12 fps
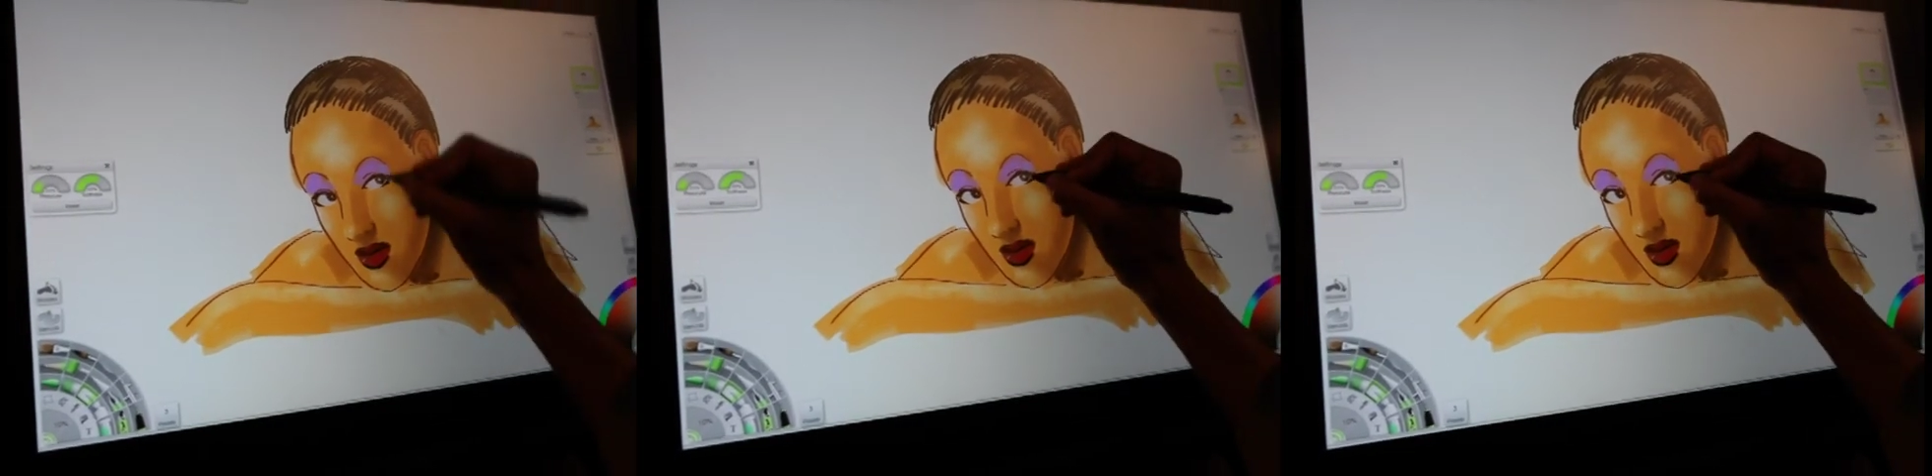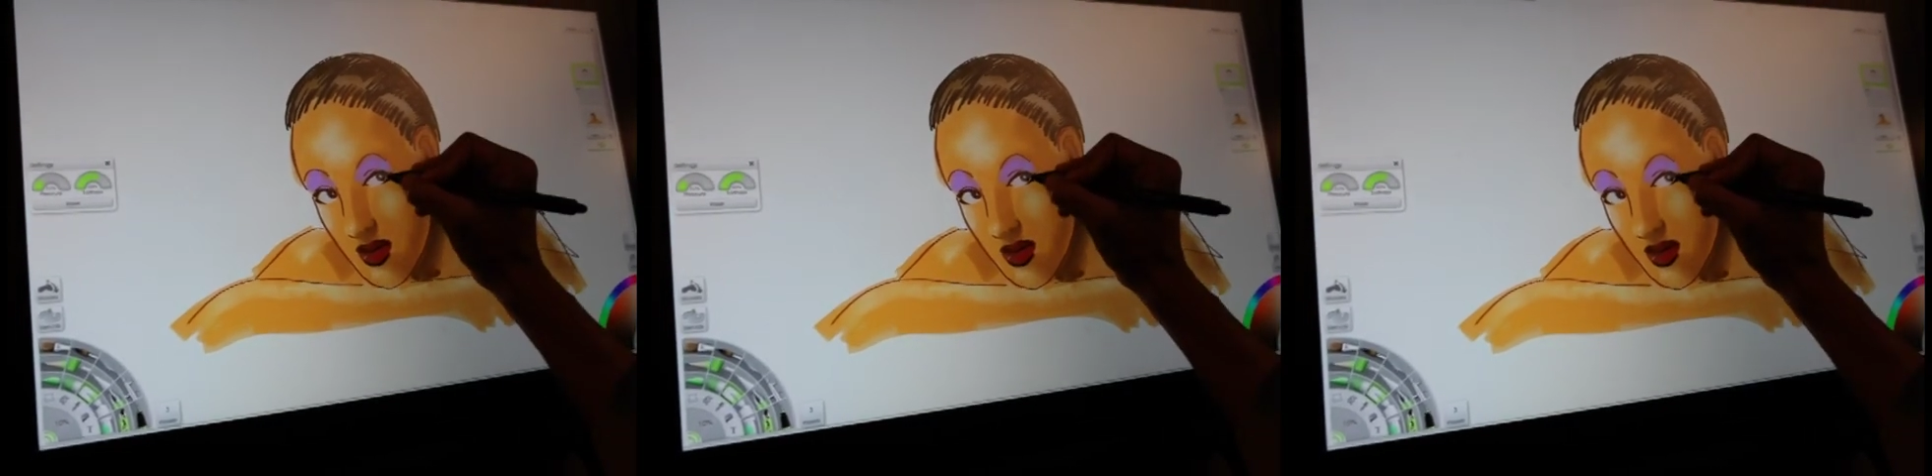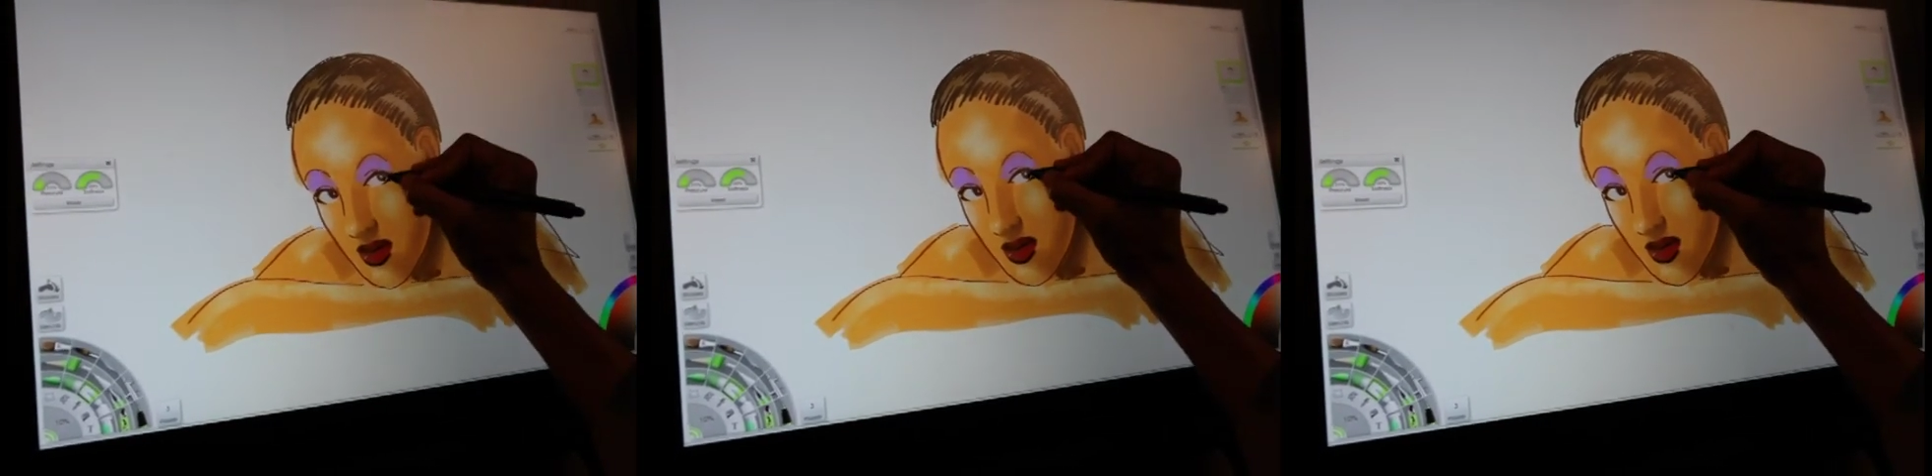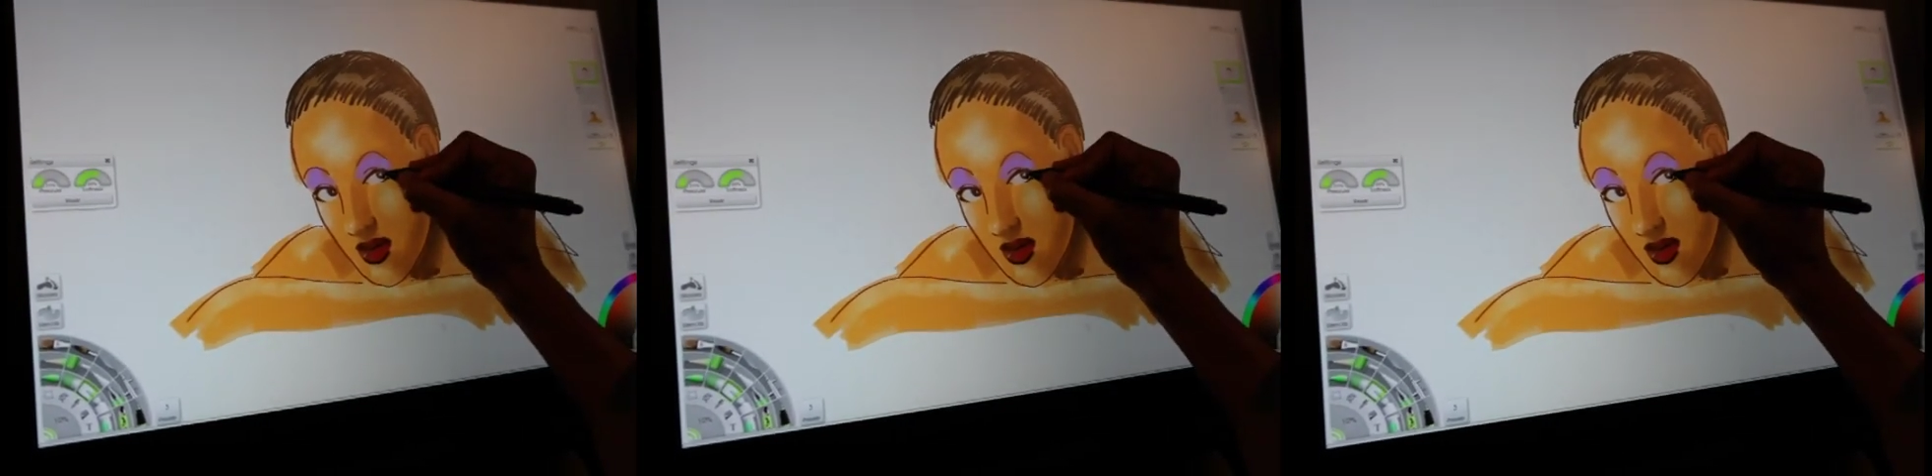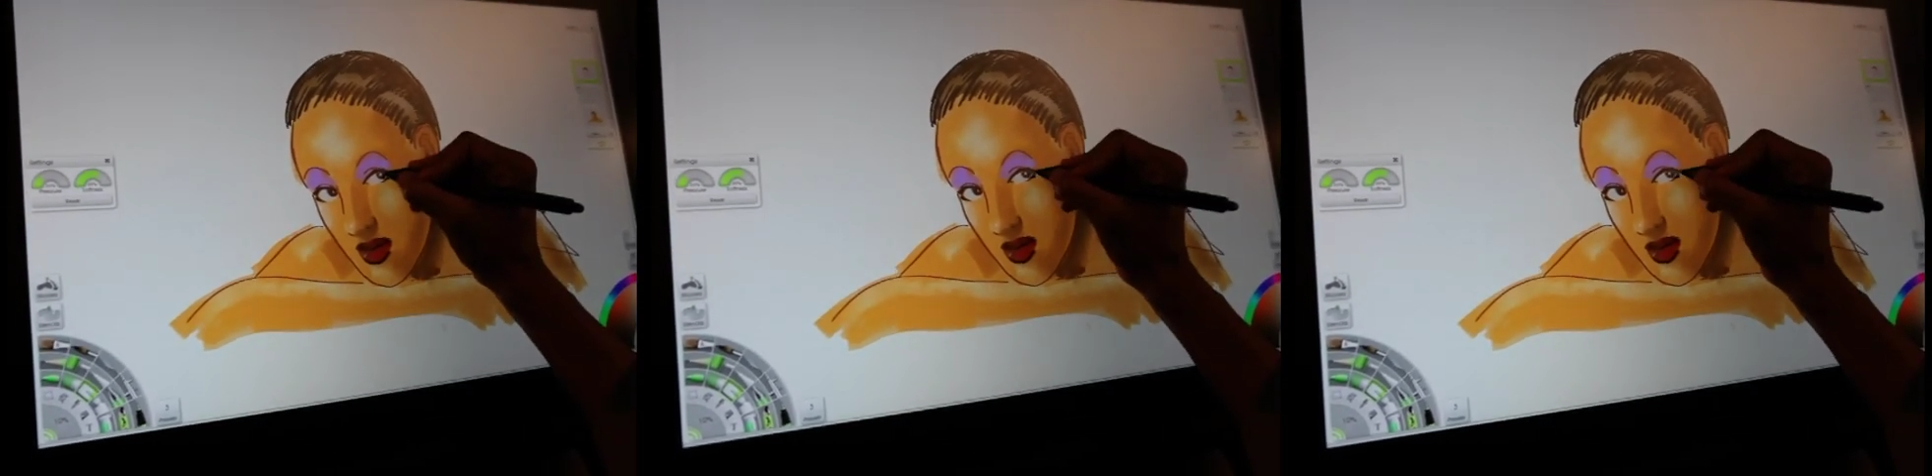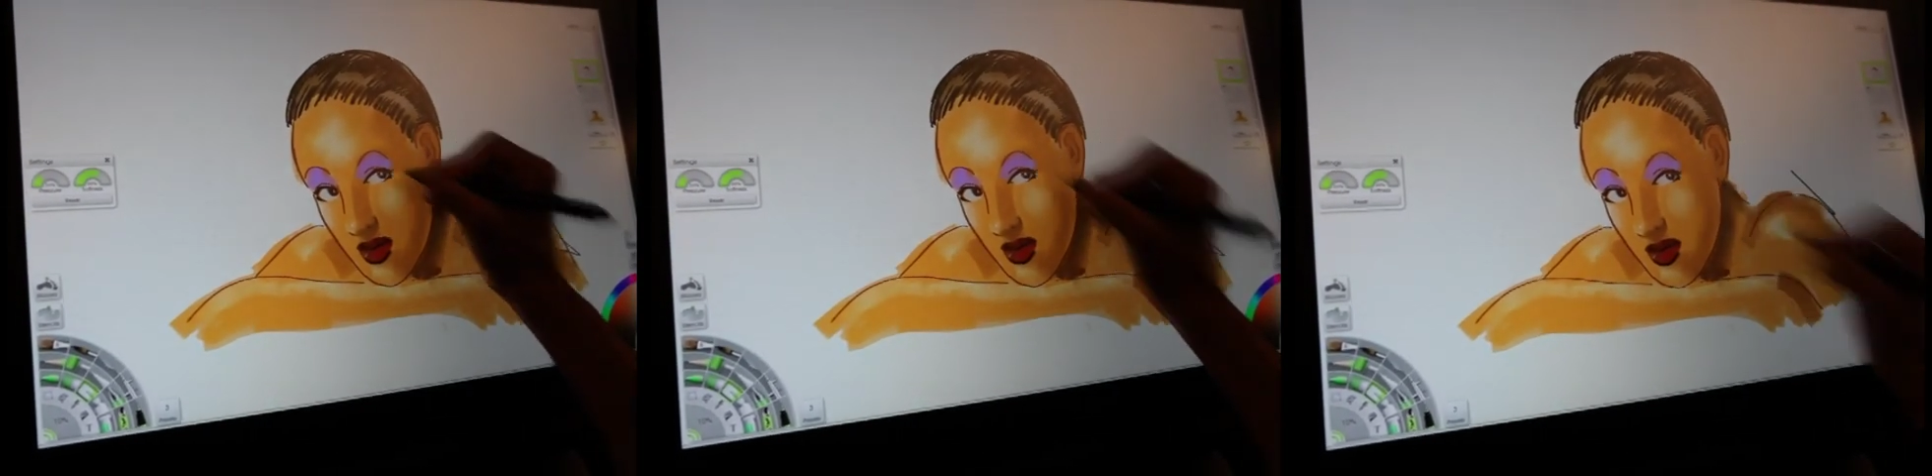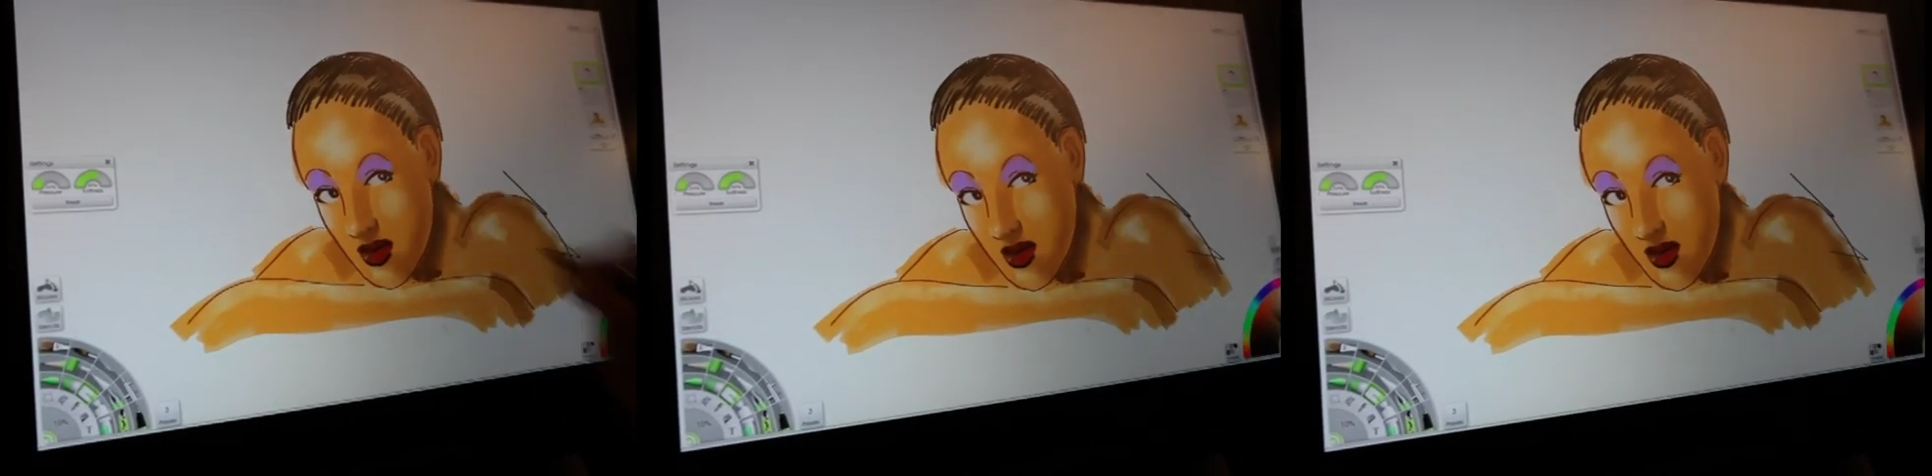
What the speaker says: trying to show some emotion.